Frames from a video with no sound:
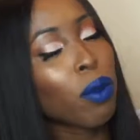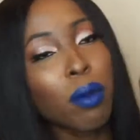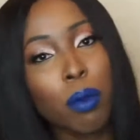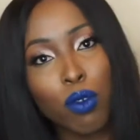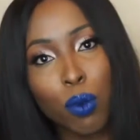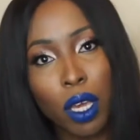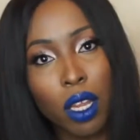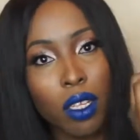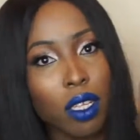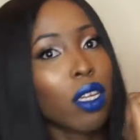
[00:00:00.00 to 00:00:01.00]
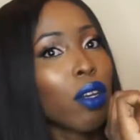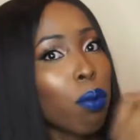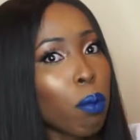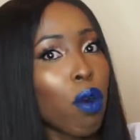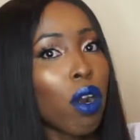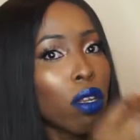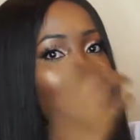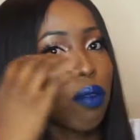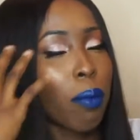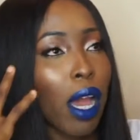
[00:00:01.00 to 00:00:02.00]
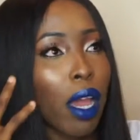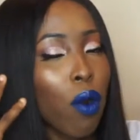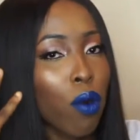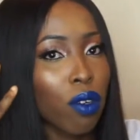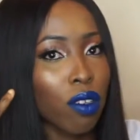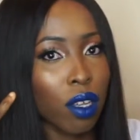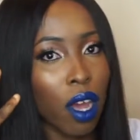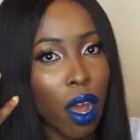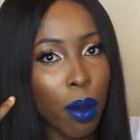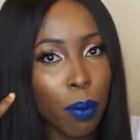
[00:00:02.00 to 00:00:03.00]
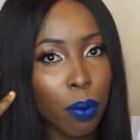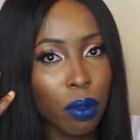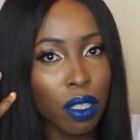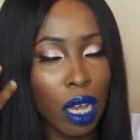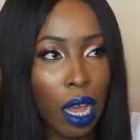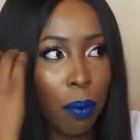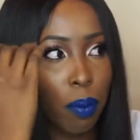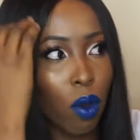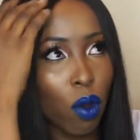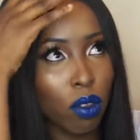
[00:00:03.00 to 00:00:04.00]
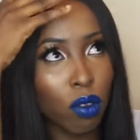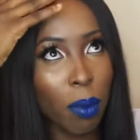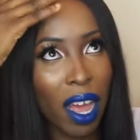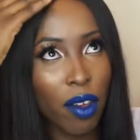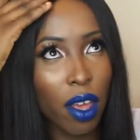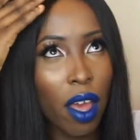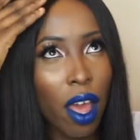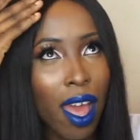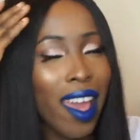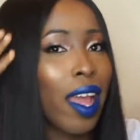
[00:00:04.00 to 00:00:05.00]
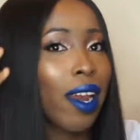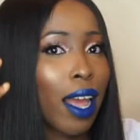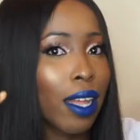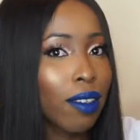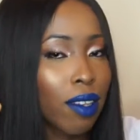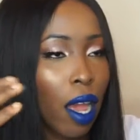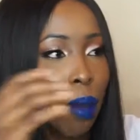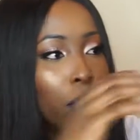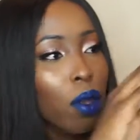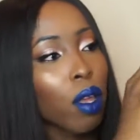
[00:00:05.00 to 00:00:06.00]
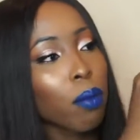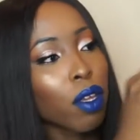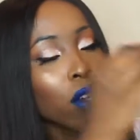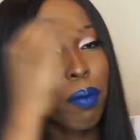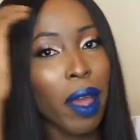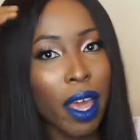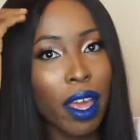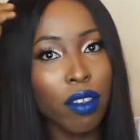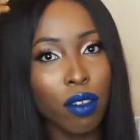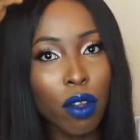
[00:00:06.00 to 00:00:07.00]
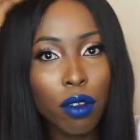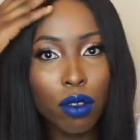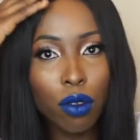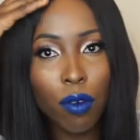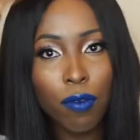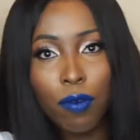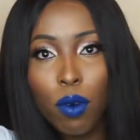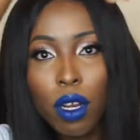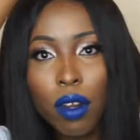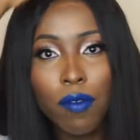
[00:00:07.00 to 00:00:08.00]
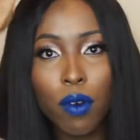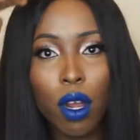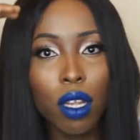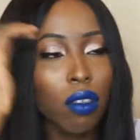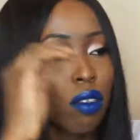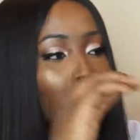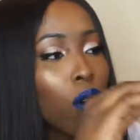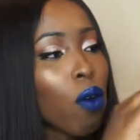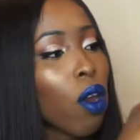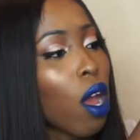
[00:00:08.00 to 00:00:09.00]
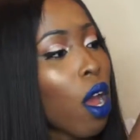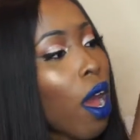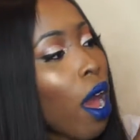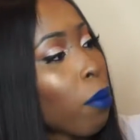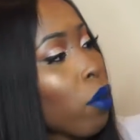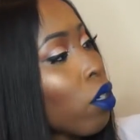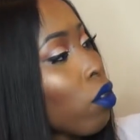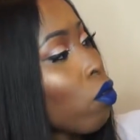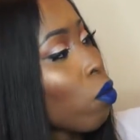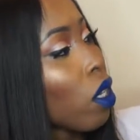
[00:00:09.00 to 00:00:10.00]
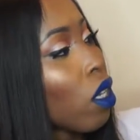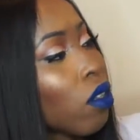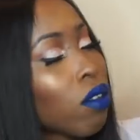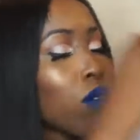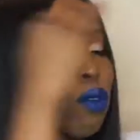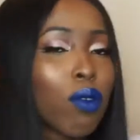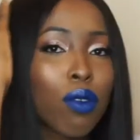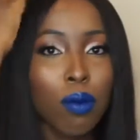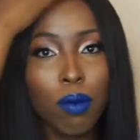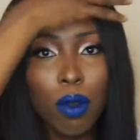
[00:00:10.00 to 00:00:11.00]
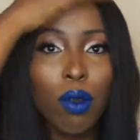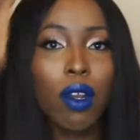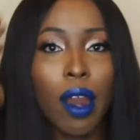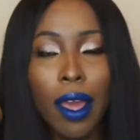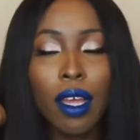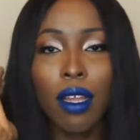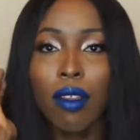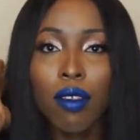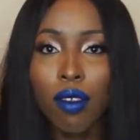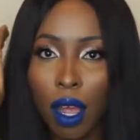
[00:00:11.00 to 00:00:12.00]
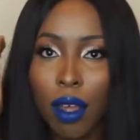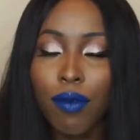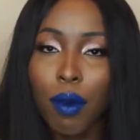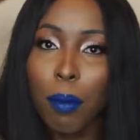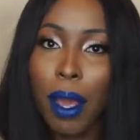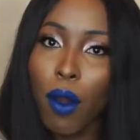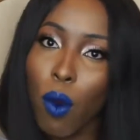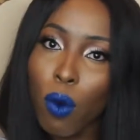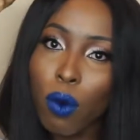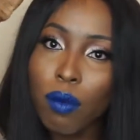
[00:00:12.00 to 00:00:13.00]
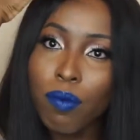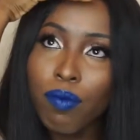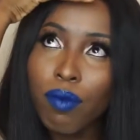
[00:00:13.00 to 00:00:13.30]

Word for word: going to be tweaking it a little more to my own scalp type or to my hairline type because my hair is not so full in the front so I'm going to tweak it to look like it's like from my own